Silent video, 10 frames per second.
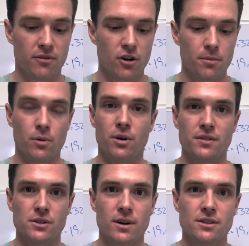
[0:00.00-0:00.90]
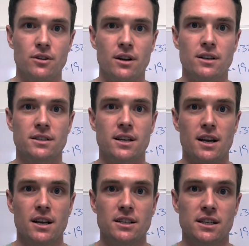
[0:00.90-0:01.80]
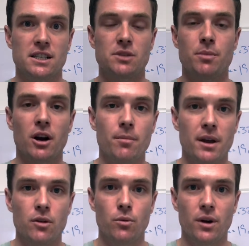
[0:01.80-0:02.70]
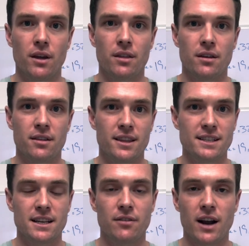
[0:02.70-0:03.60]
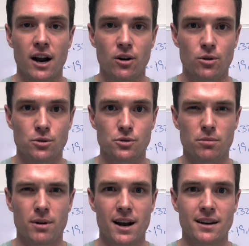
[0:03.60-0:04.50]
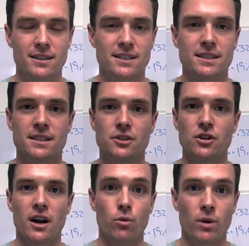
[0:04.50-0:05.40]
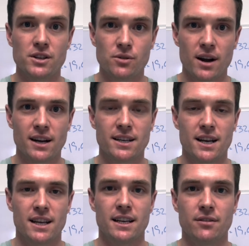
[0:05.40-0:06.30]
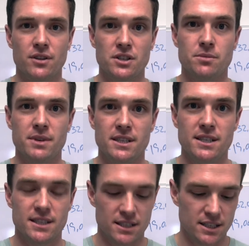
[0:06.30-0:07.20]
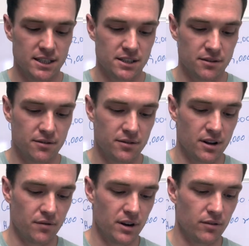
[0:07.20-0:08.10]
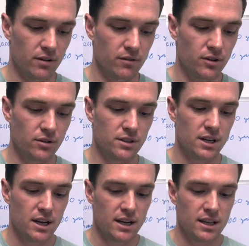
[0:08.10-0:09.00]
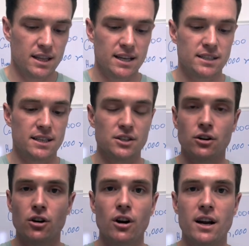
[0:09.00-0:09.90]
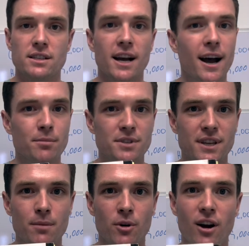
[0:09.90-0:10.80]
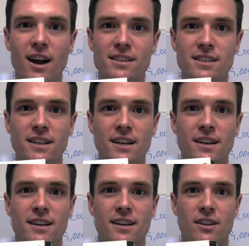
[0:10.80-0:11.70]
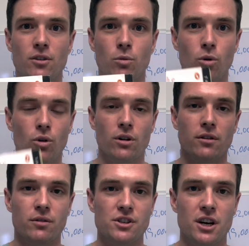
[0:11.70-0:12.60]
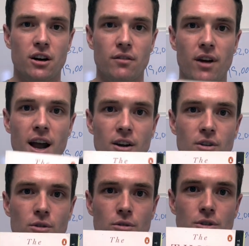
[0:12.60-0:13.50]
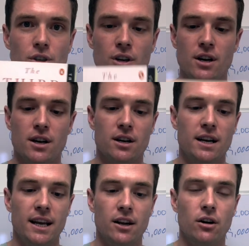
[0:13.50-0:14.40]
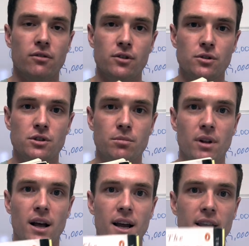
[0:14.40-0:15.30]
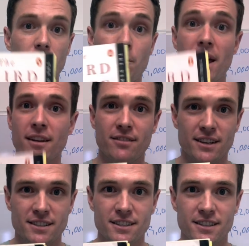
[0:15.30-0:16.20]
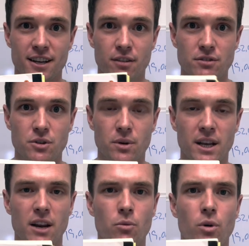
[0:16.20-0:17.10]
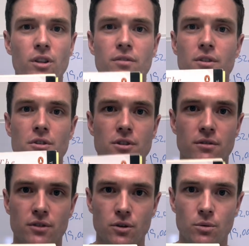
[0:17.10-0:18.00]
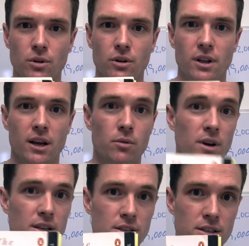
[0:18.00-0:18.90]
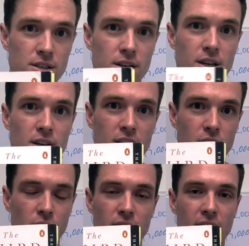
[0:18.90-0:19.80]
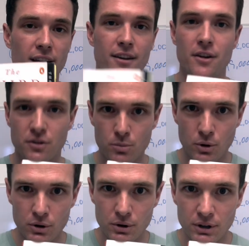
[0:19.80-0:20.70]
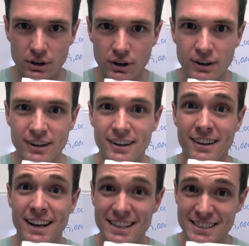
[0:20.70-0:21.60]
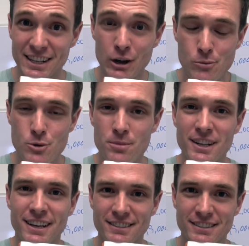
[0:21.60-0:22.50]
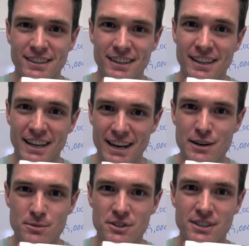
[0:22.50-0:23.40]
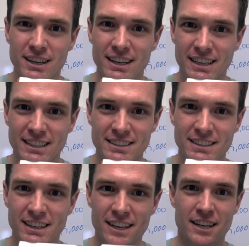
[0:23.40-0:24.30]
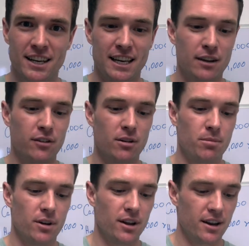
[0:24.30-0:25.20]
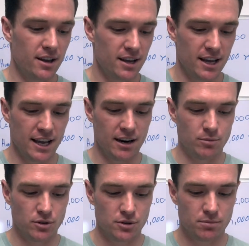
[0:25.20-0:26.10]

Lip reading: at one of his restaurants to experiment with these different agricultural practices and try and resurrect different species and genus of different foods. This does a great job summarizing the role of regenerative agriculture in our food supply and the benefits of doing it, and what the future of food will look like, which you'll find, spoiler alert, has a lot more plants than animals in it. He doesn't give up on animals,